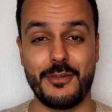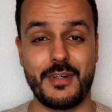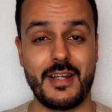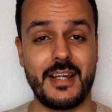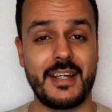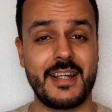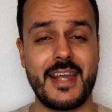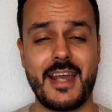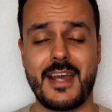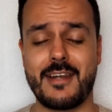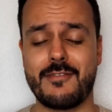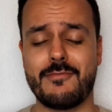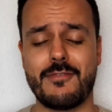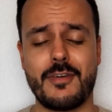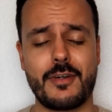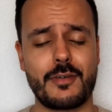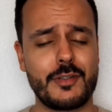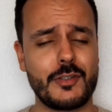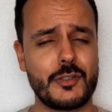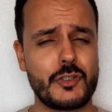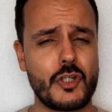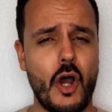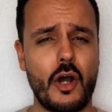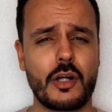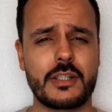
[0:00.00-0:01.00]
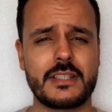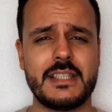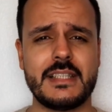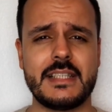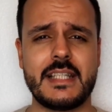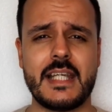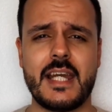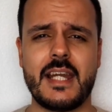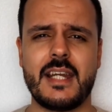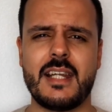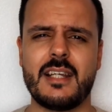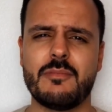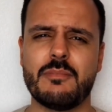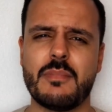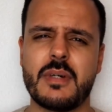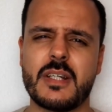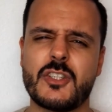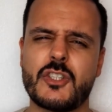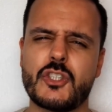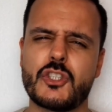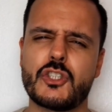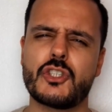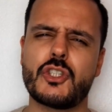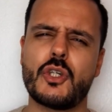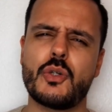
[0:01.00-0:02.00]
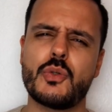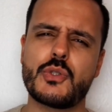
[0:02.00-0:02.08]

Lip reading: Again, very intoxicating, but so